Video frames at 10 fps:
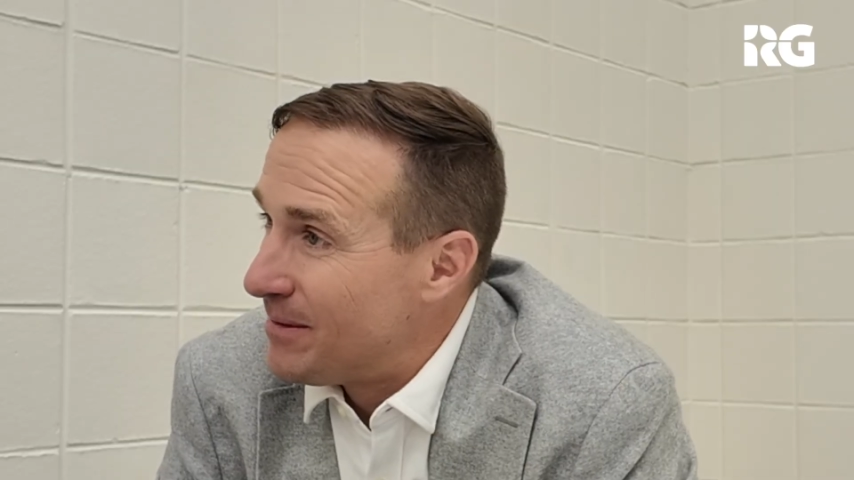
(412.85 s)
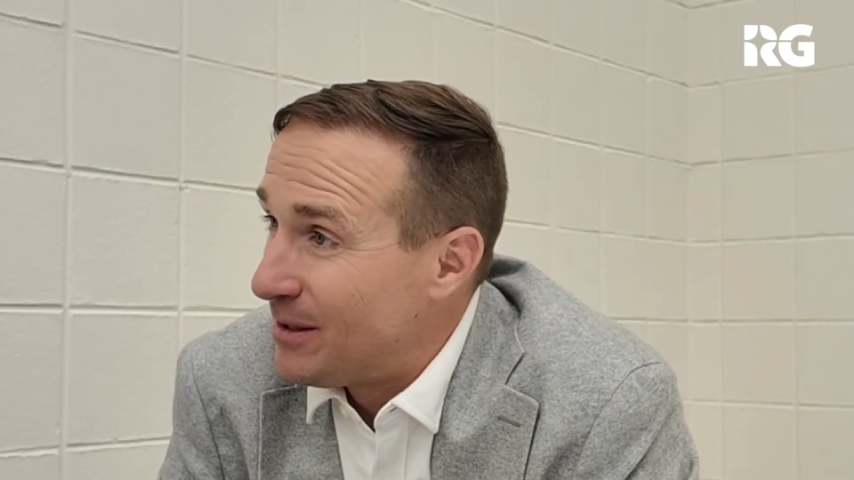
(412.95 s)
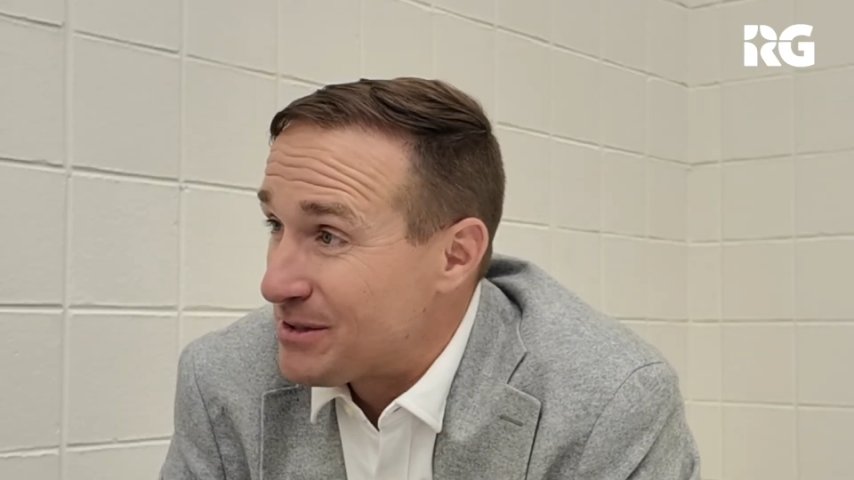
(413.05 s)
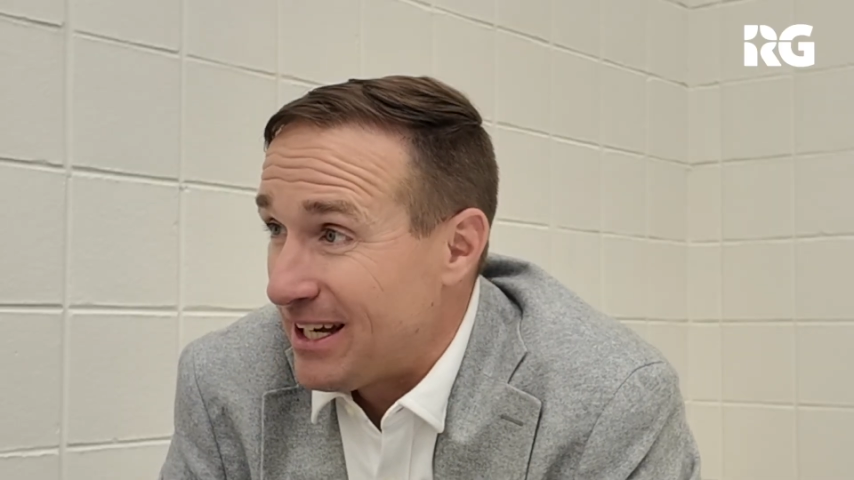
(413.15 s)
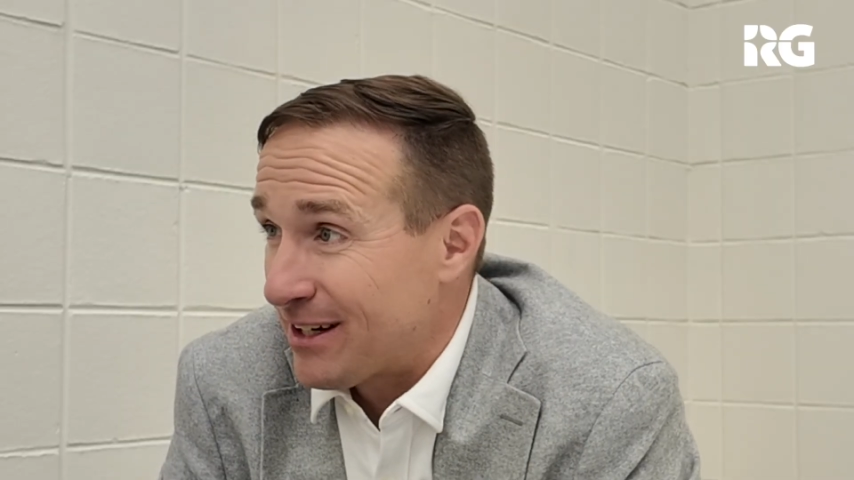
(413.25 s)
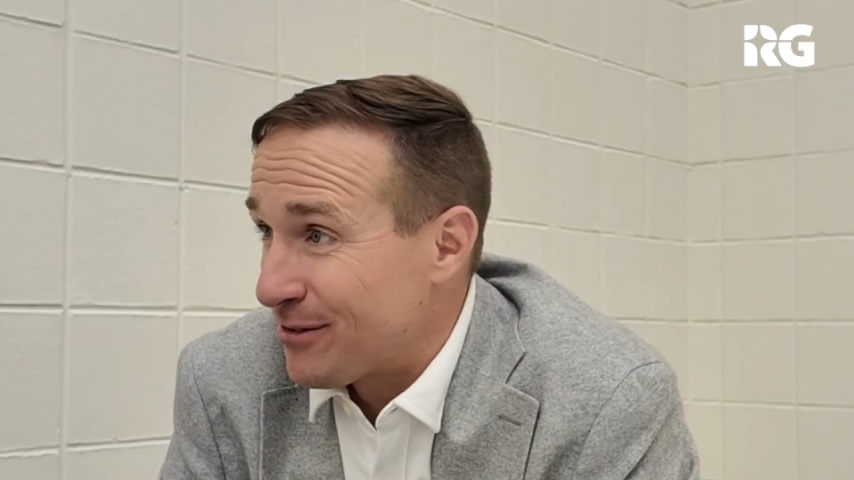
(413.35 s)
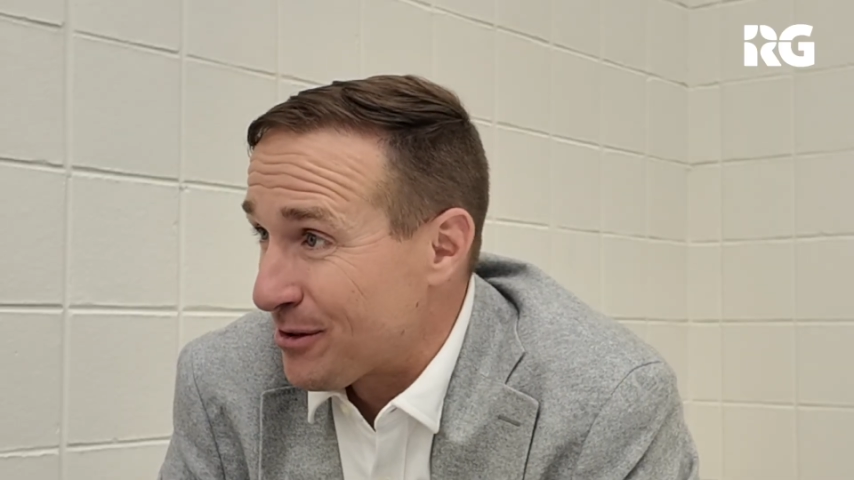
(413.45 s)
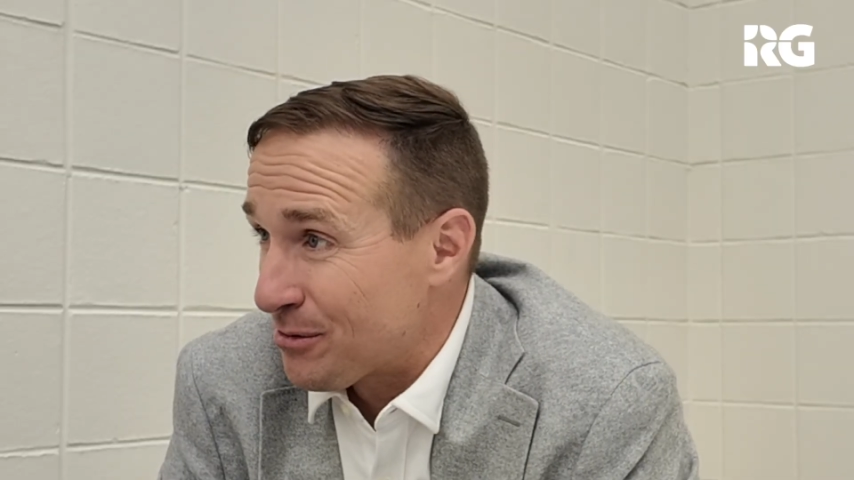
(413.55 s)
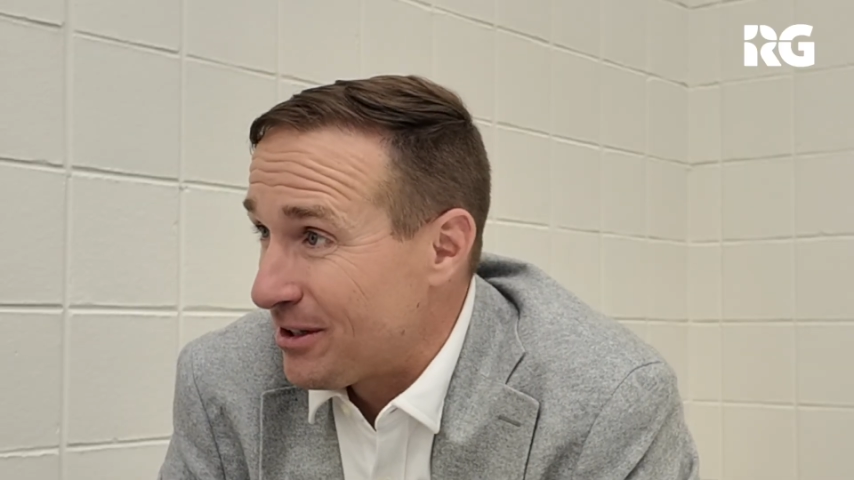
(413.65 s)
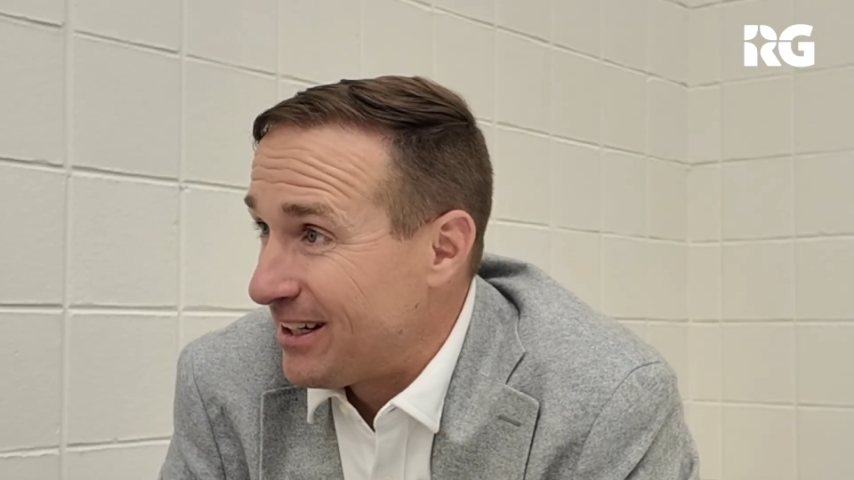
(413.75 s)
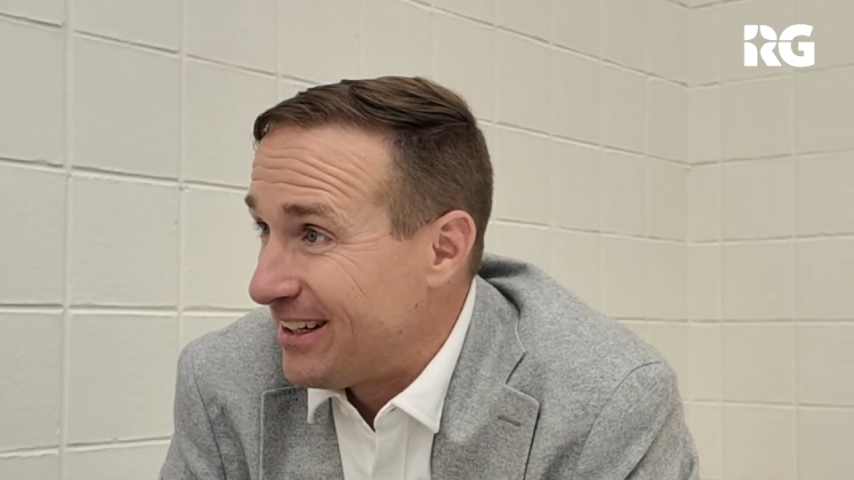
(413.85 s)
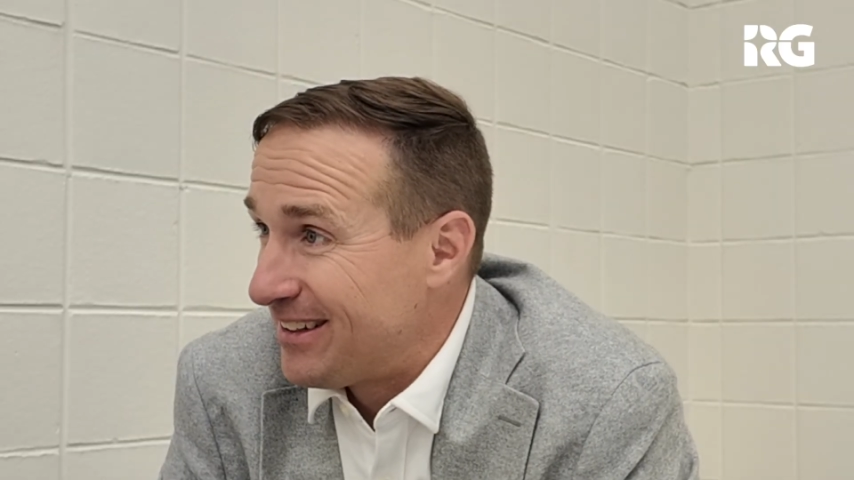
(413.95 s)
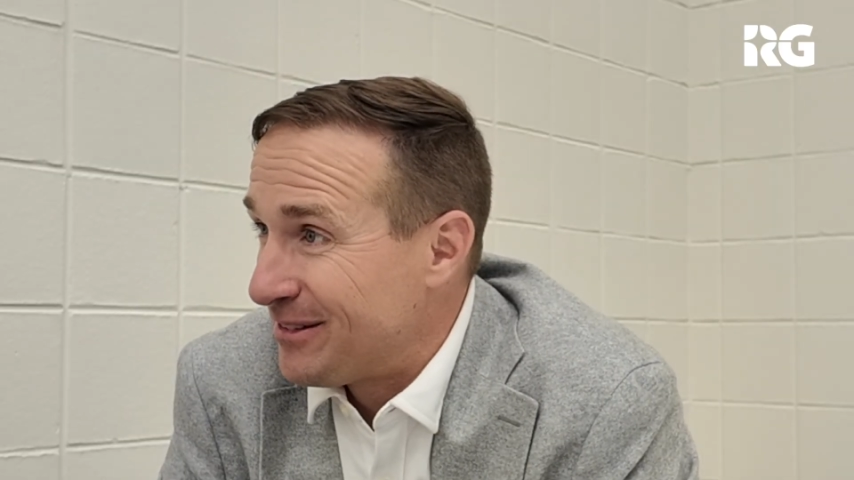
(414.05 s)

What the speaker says: He was a heck of a three,